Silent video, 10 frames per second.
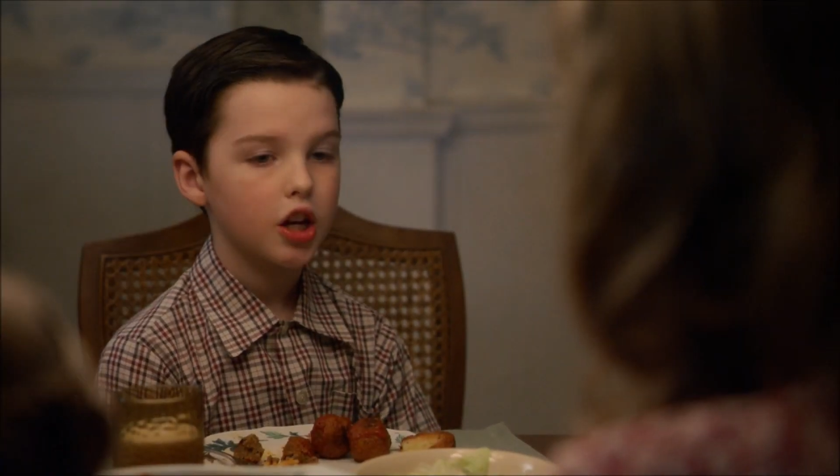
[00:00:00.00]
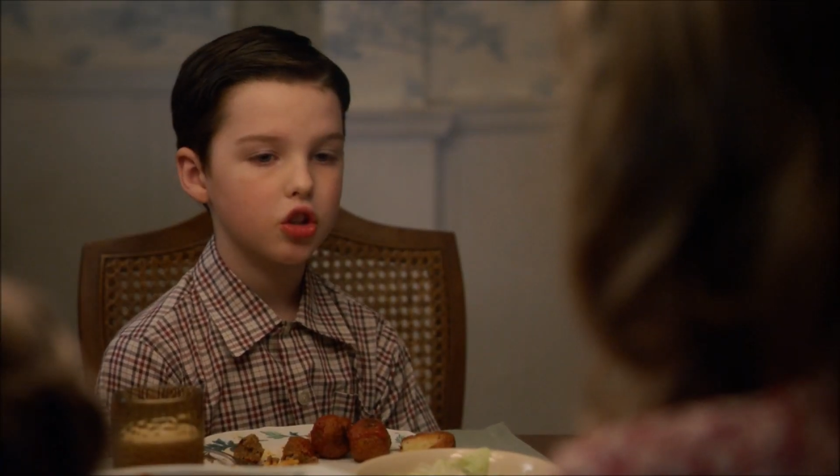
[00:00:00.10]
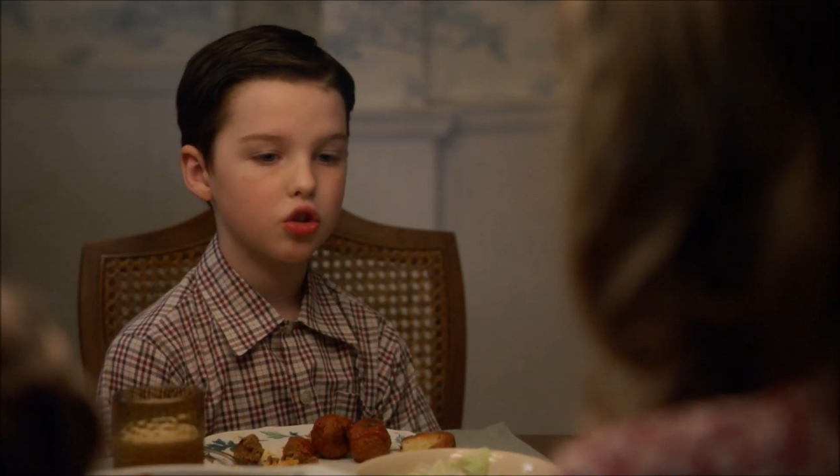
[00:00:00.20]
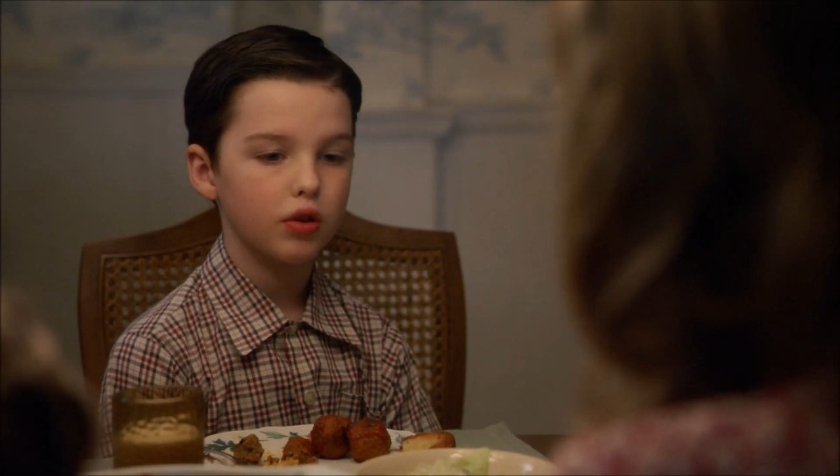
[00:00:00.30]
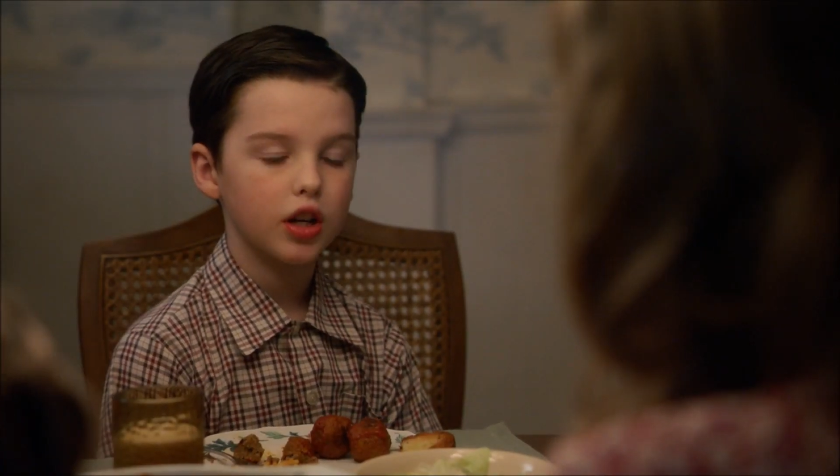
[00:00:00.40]

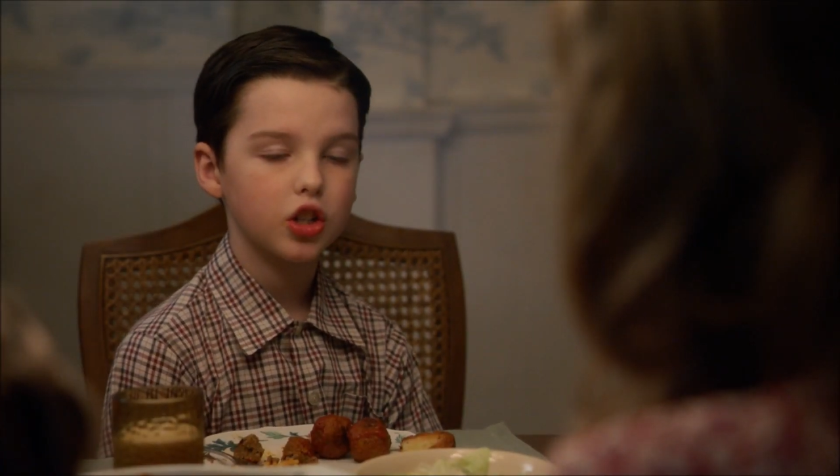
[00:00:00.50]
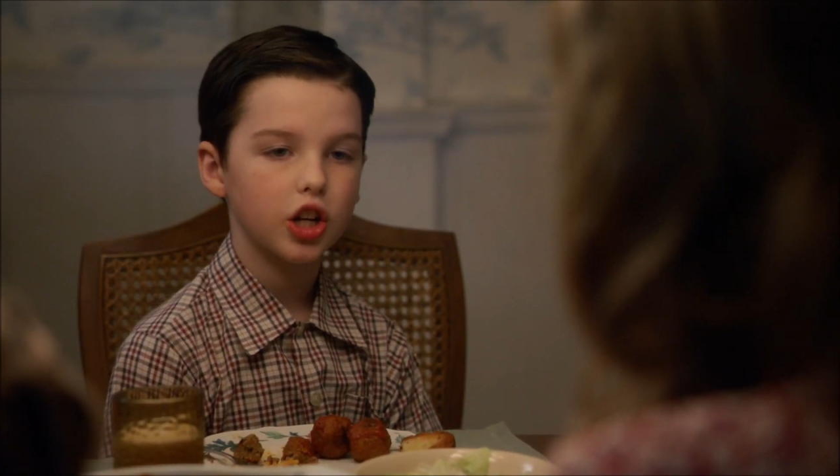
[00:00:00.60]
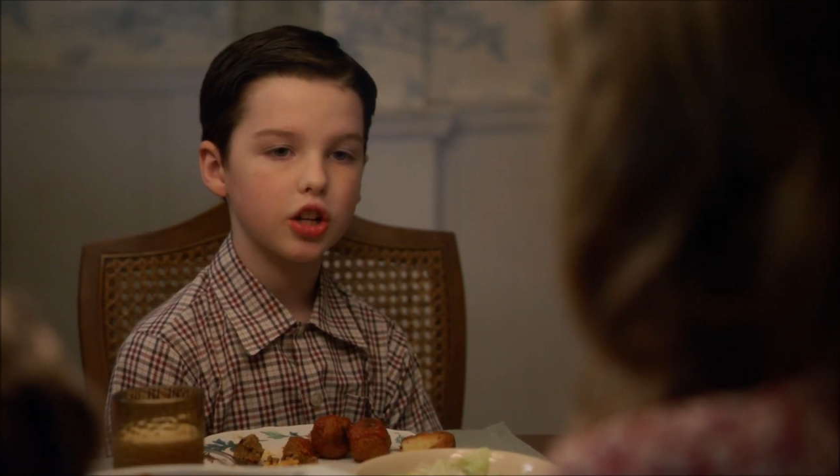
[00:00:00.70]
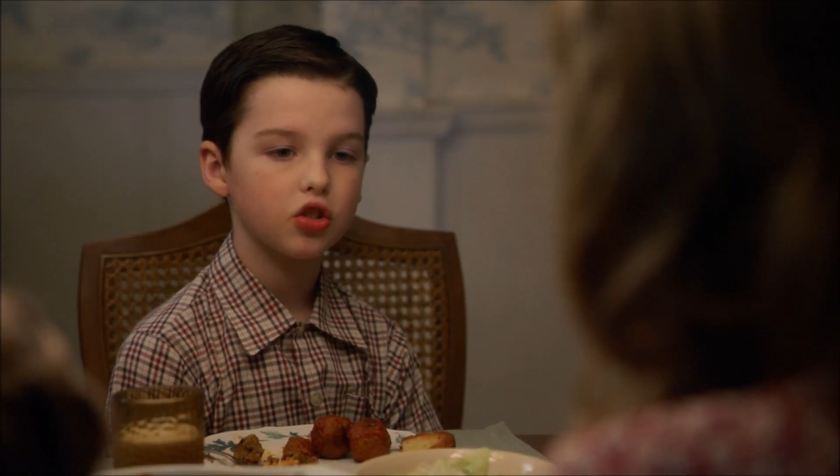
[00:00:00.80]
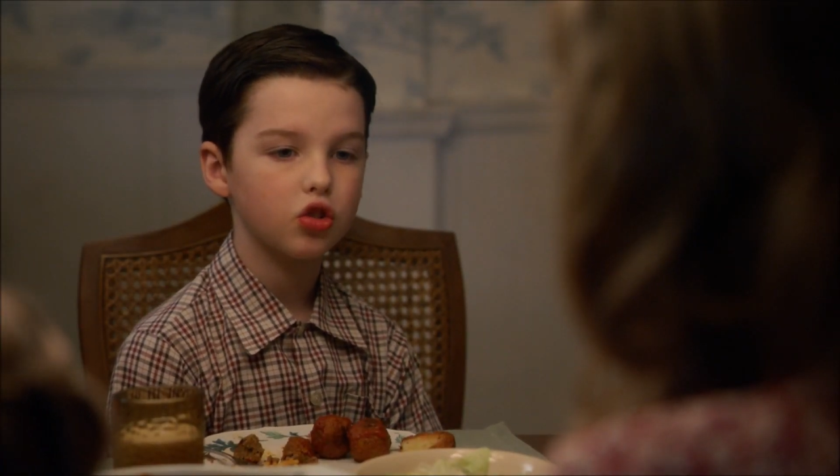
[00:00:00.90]
Is there any
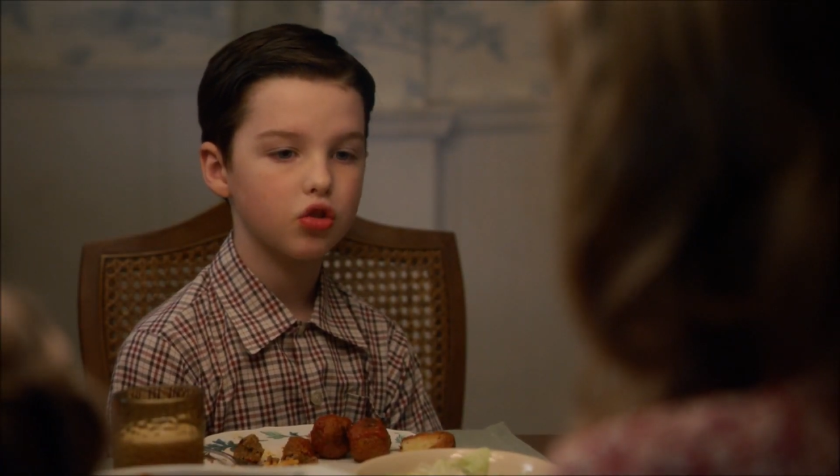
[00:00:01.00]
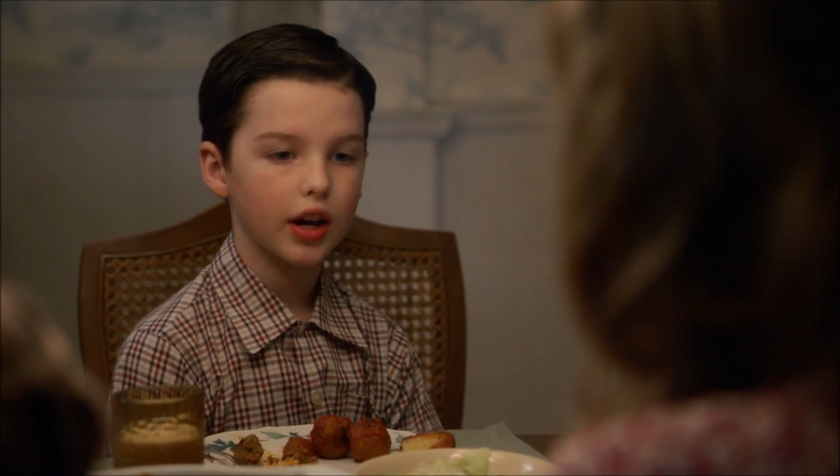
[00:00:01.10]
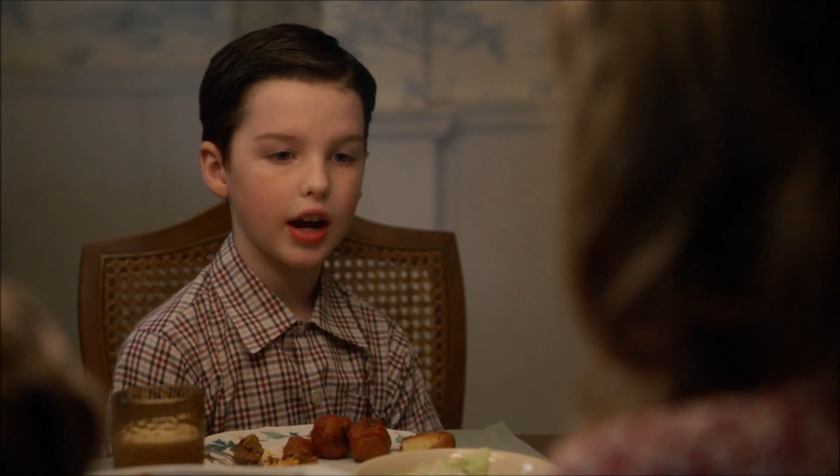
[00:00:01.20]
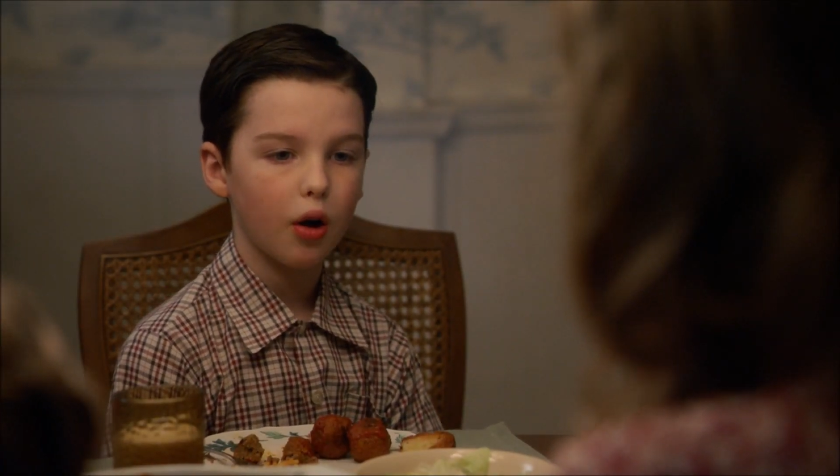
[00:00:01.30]
chance you drank